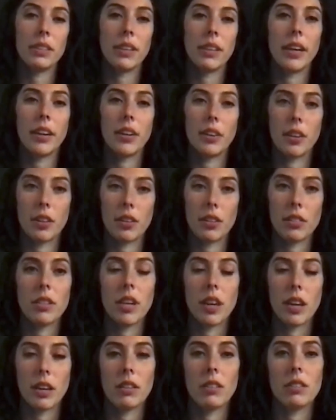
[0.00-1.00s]
later,
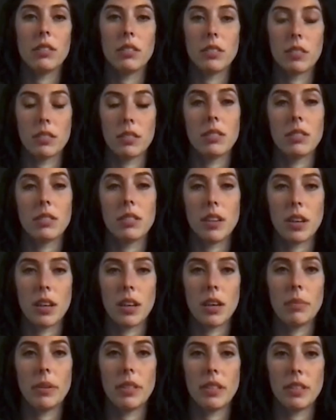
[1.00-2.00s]
yeah,
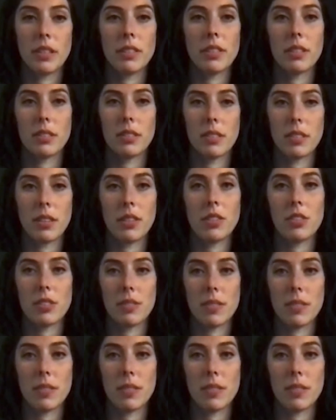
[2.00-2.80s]
in the design stage.